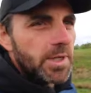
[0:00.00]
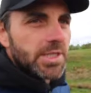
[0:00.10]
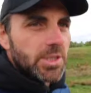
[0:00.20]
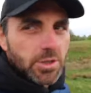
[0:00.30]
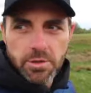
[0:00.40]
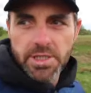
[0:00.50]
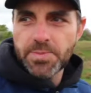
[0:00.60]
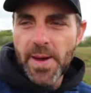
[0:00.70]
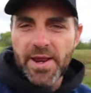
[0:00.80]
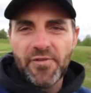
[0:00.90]
which is good.
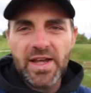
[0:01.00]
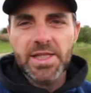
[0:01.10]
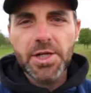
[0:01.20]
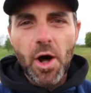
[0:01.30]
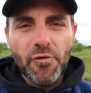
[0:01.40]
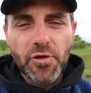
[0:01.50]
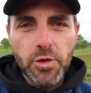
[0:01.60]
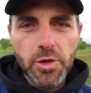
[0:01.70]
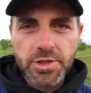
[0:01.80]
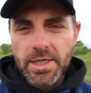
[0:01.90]
It's benefited the golf
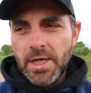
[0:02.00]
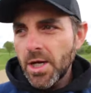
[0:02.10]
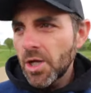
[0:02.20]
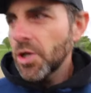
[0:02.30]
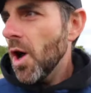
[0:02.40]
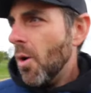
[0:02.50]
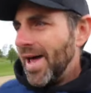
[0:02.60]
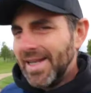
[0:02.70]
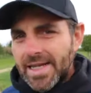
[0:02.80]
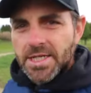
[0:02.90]
course no
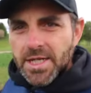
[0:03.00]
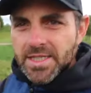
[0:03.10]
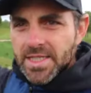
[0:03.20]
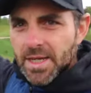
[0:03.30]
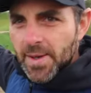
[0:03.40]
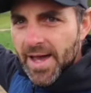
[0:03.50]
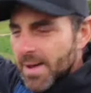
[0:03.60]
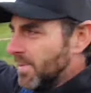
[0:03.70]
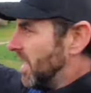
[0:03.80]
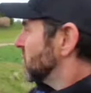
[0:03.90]
end. As you can see
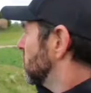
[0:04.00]
behind me, it's